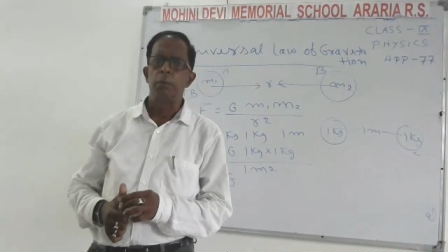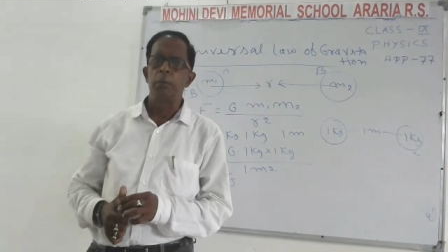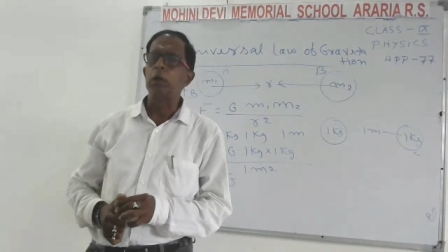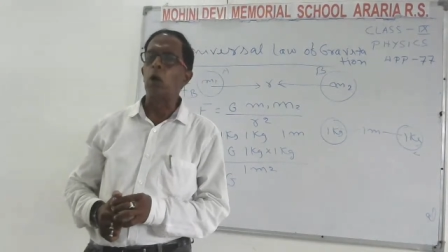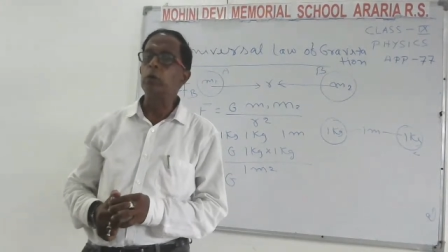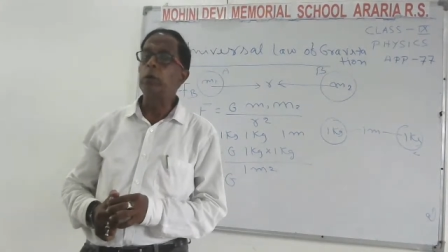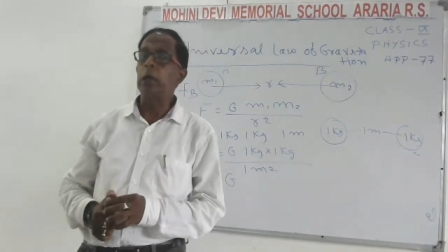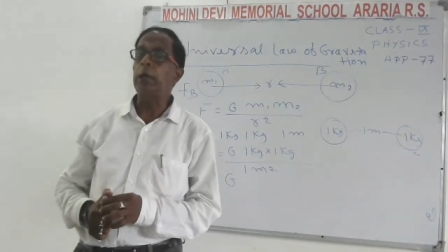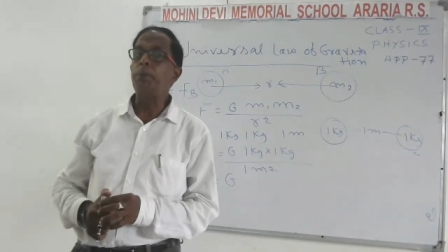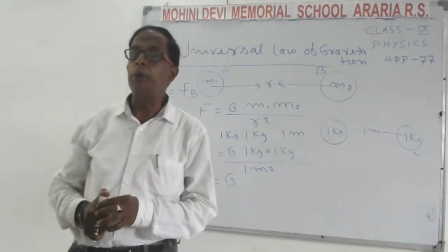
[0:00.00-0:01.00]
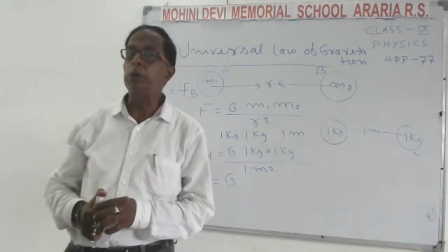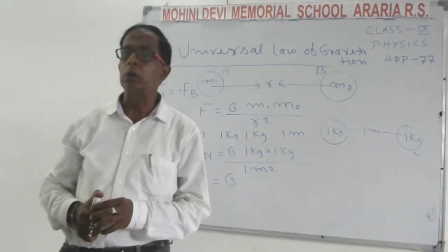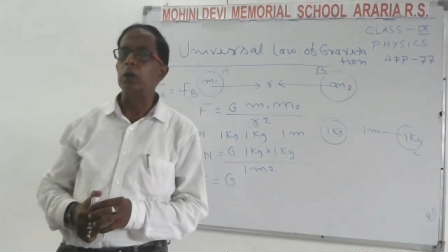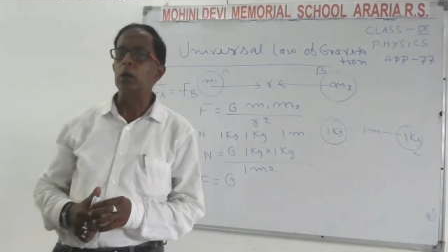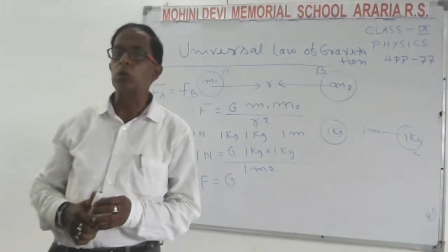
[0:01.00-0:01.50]
Because A is
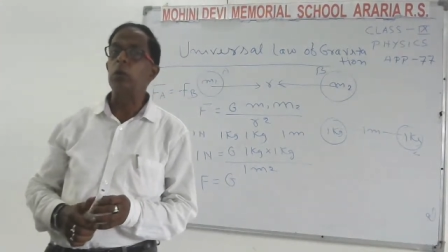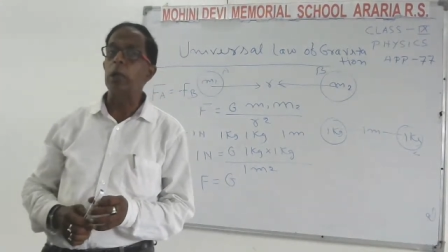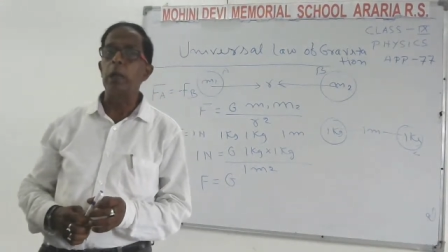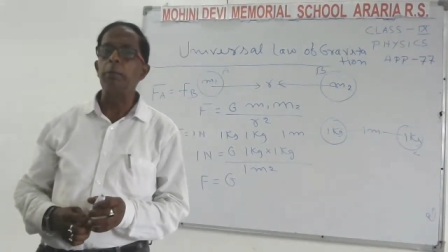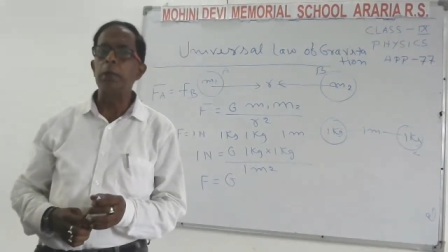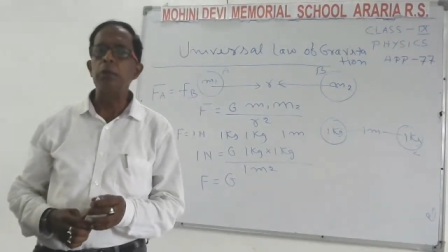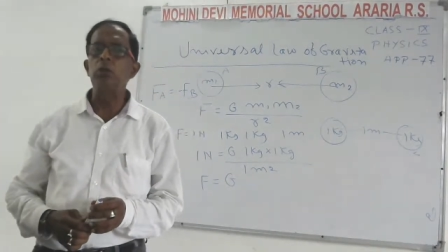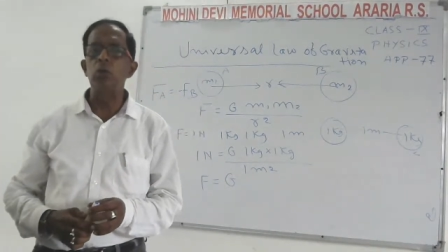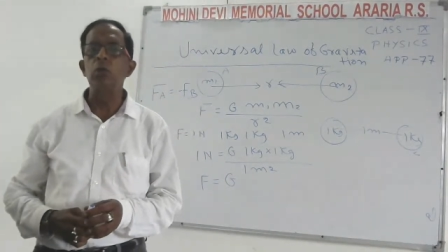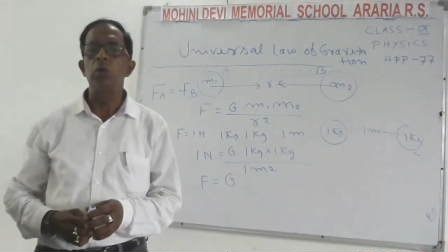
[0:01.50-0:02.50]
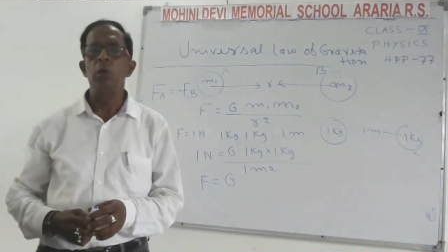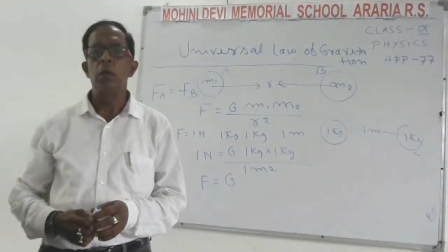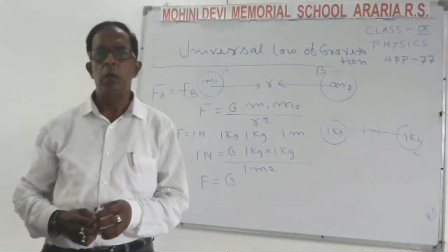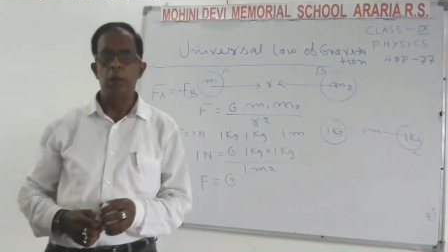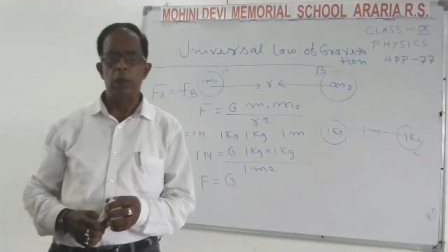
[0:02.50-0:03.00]
equal to A into
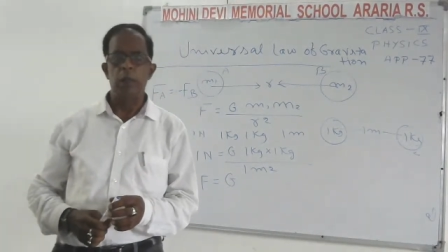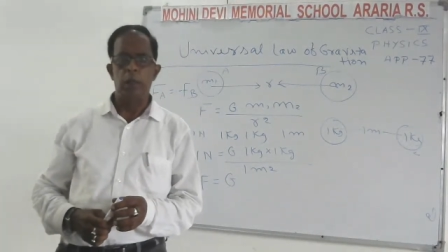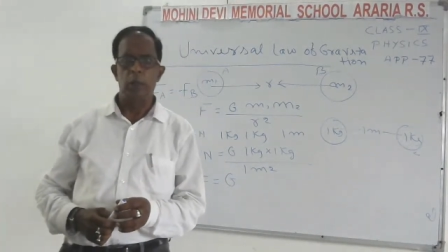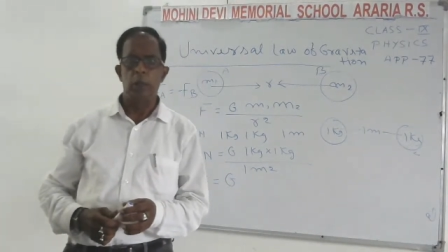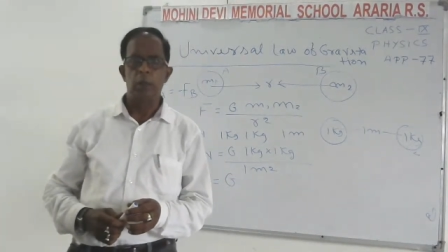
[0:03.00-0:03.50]
A.